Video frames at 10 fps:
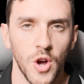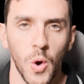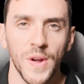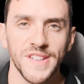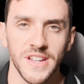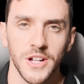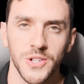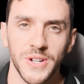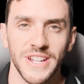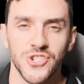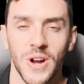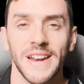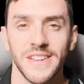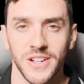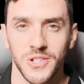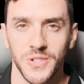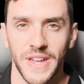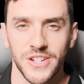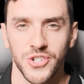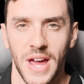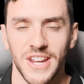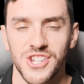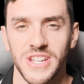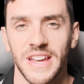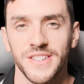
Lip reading: always include and try to include that strategy